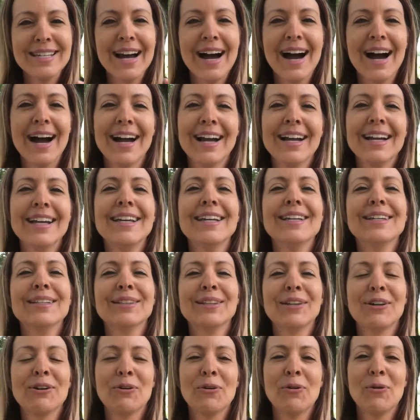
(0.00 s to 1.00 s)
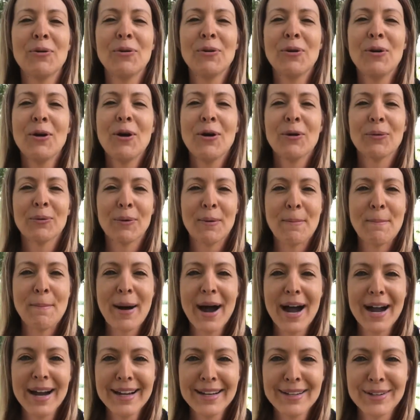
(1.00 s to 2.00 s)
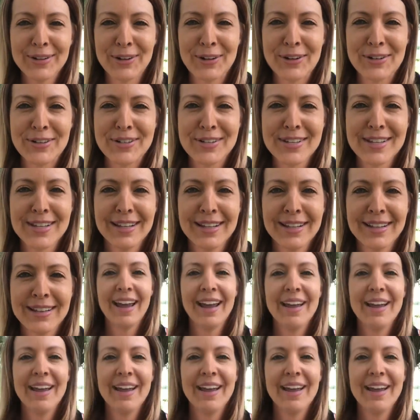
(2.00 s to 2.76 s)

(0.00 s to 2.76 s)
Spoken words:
tiny little reminders.